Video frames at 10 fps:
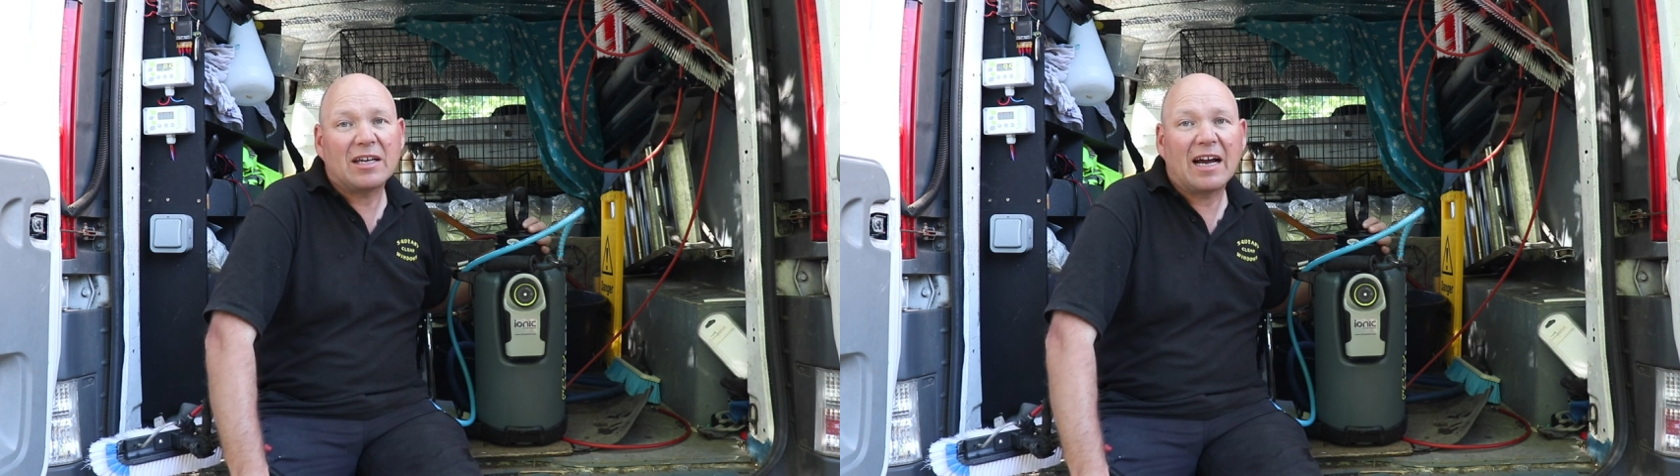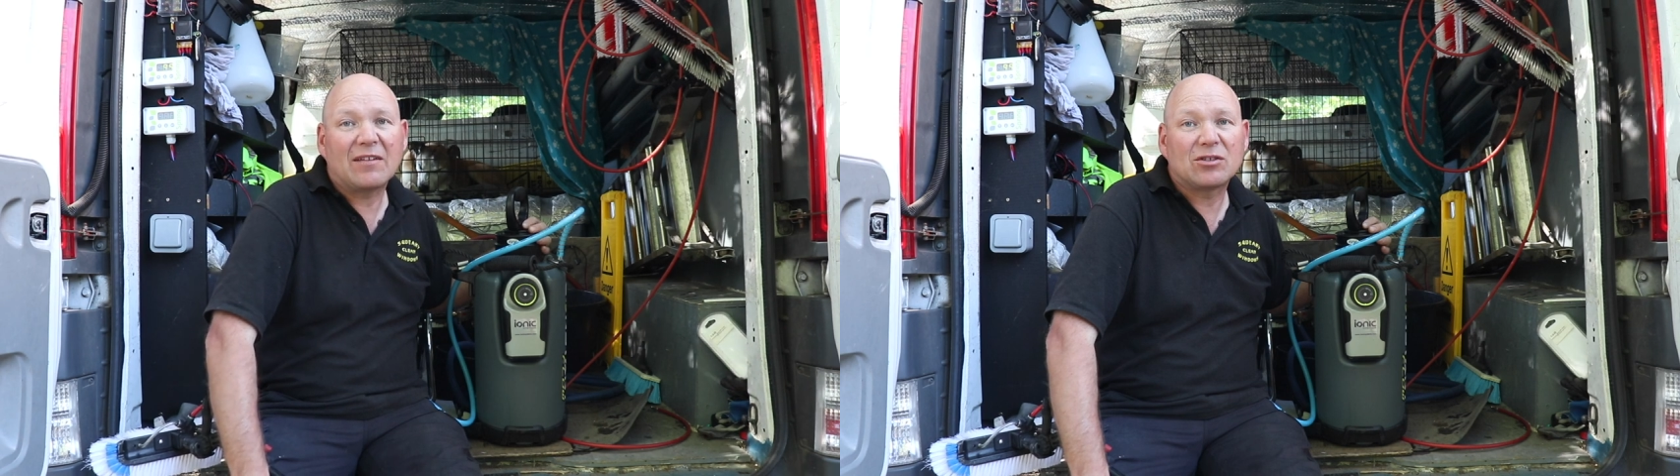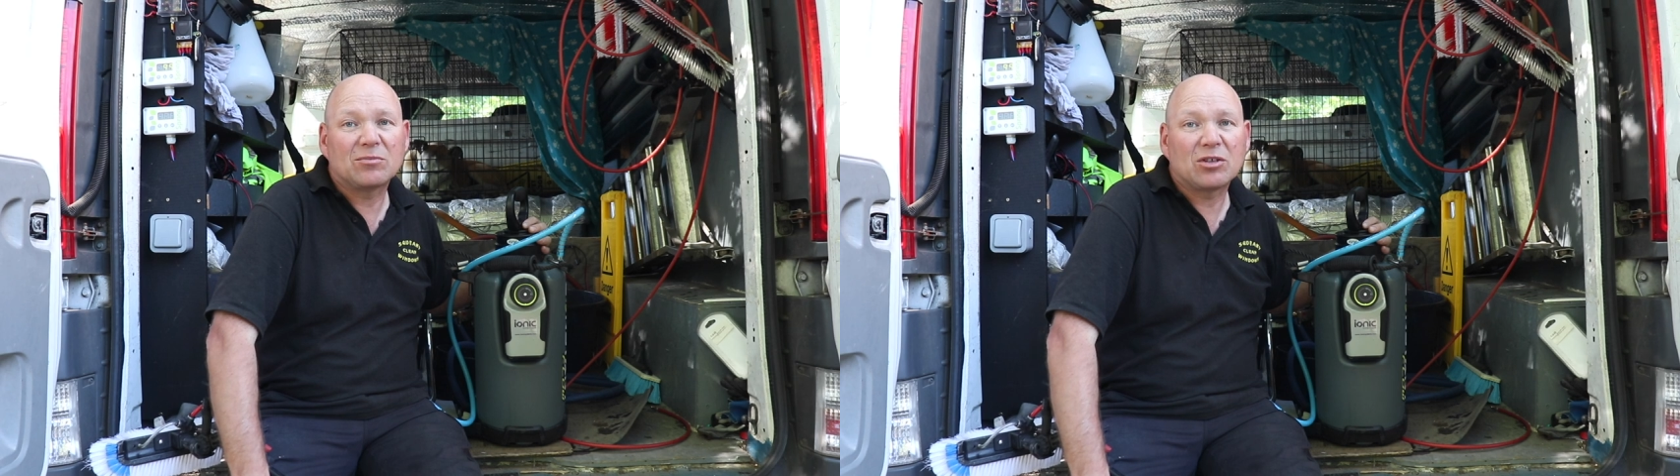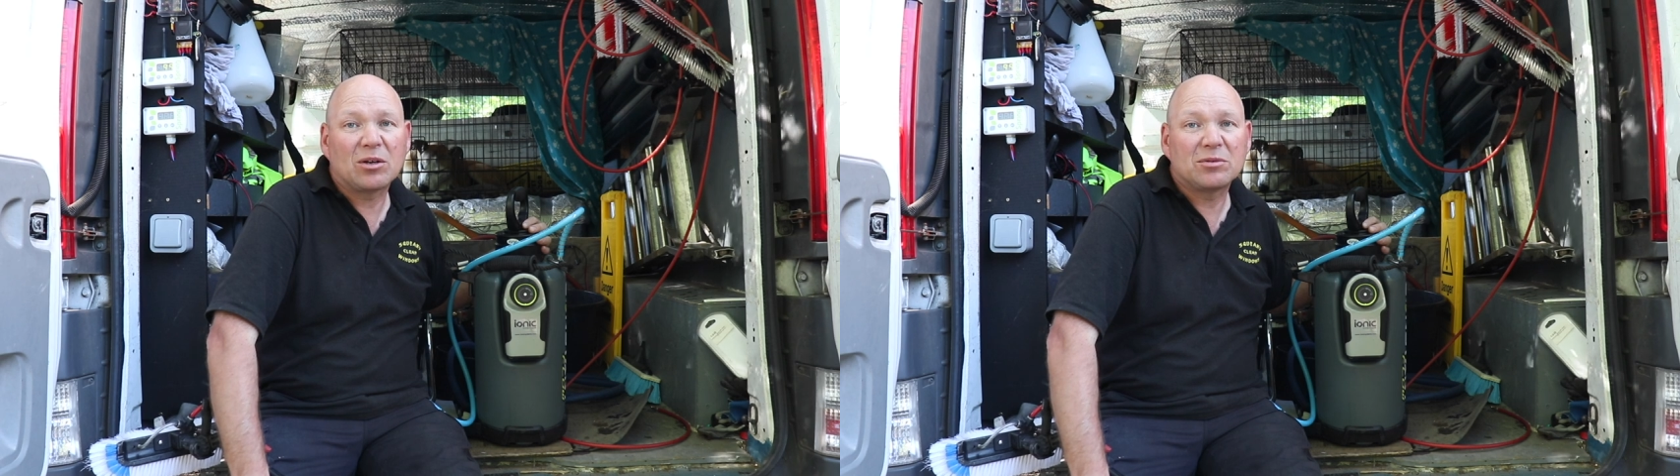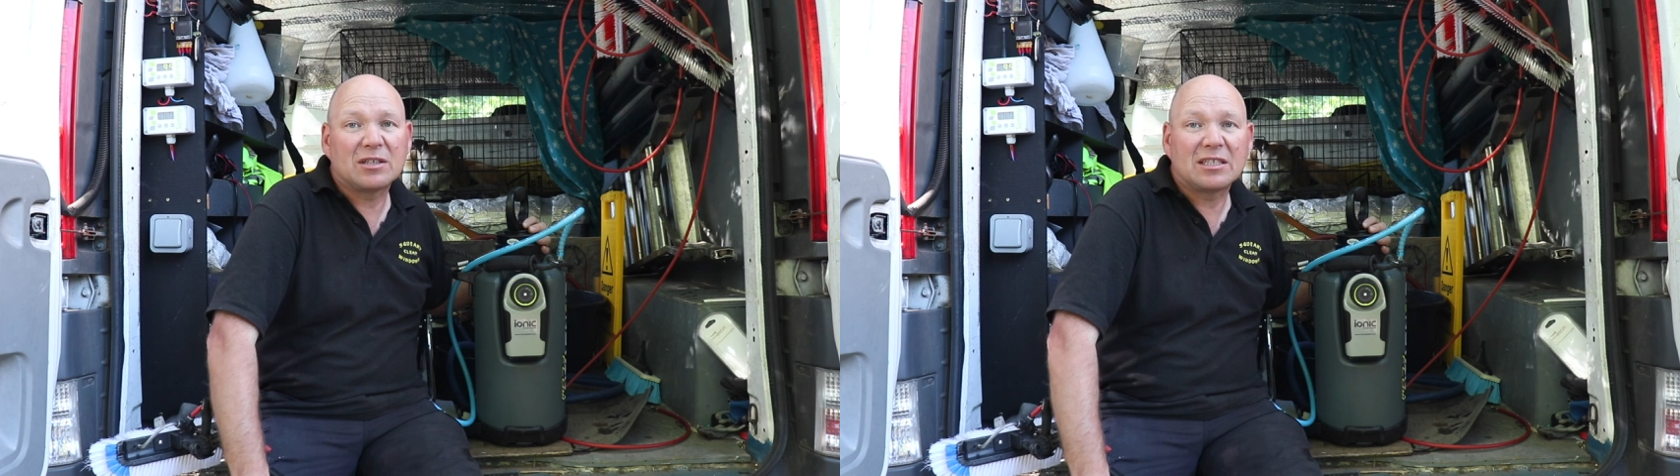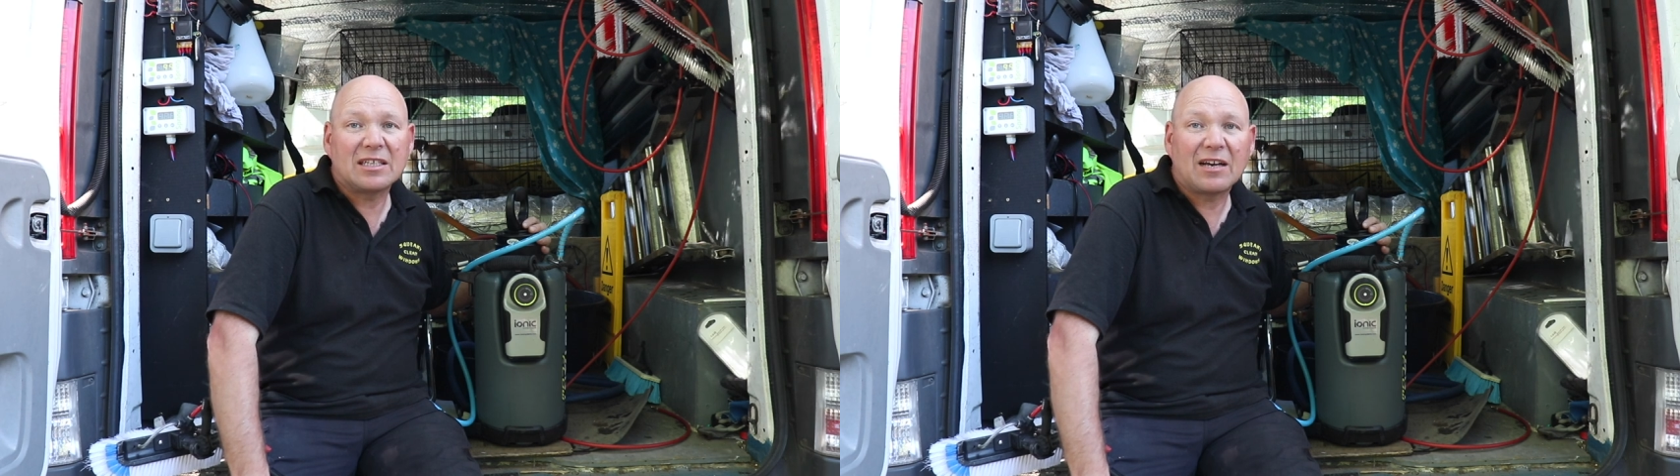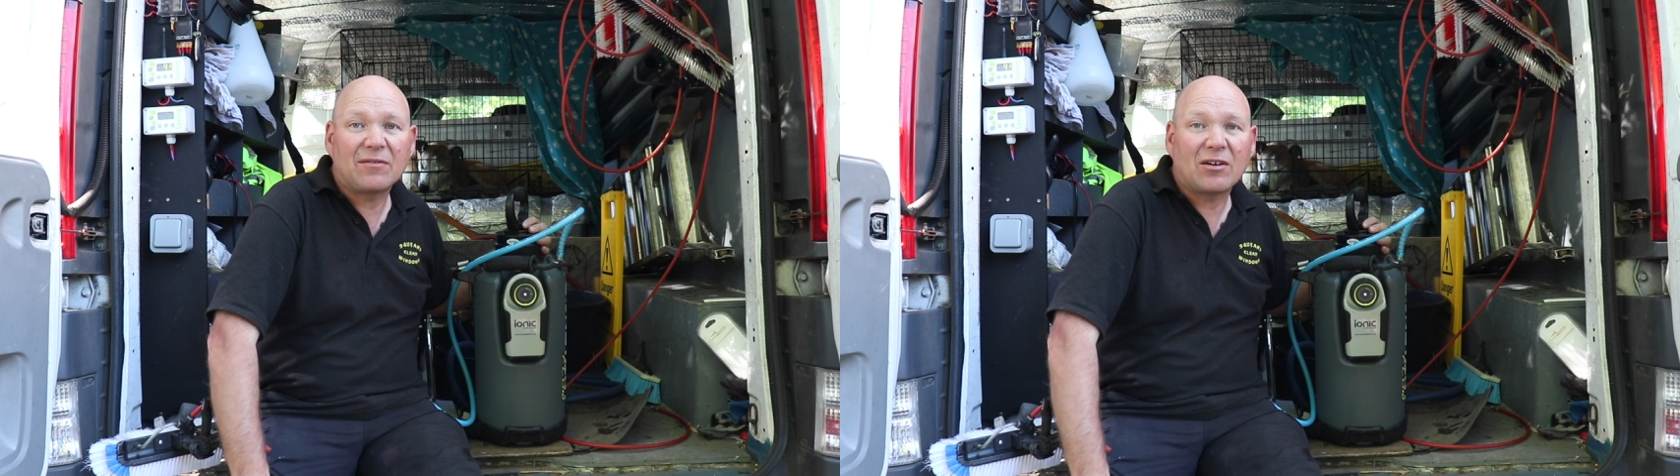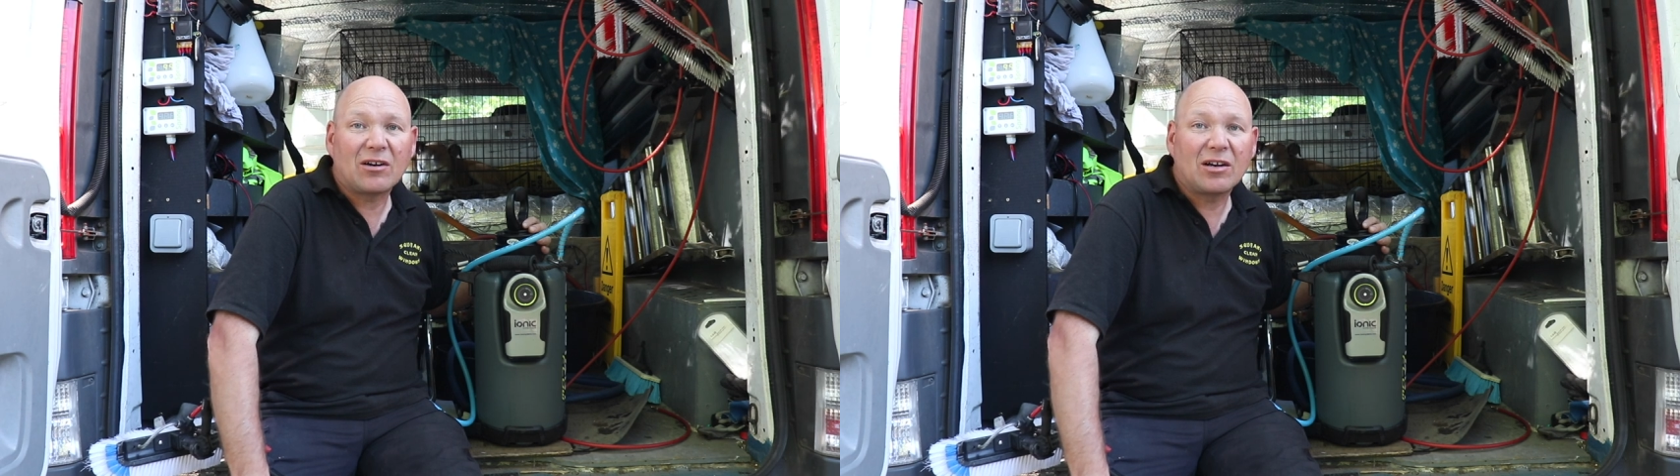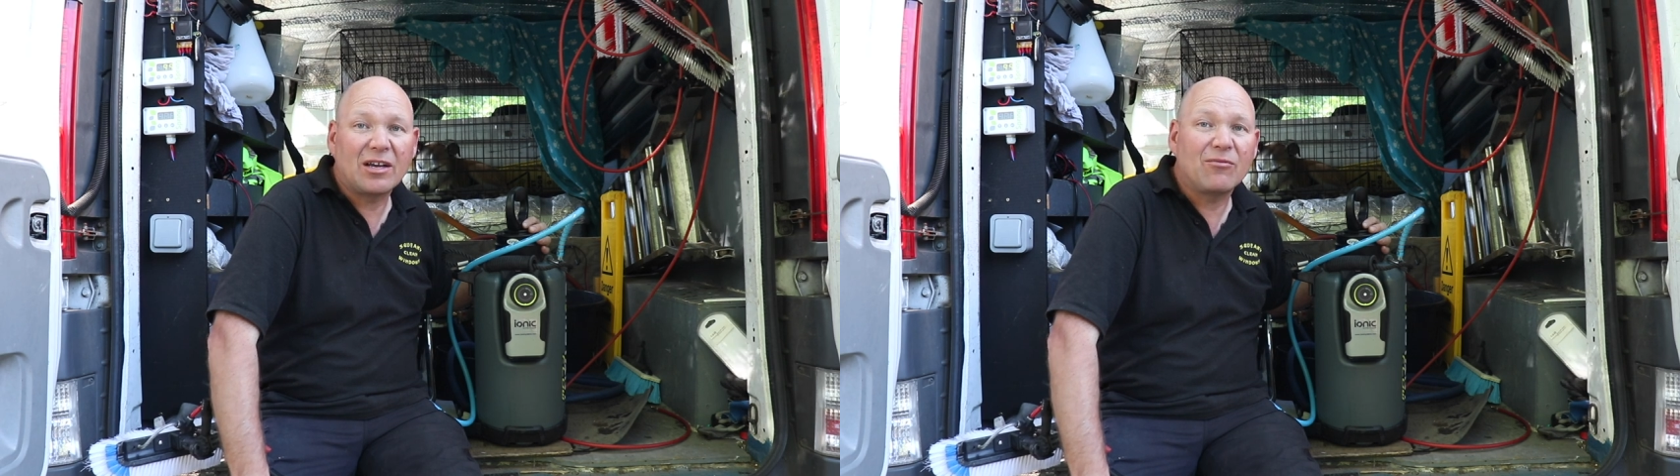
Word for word: you have sometimes with the TFR.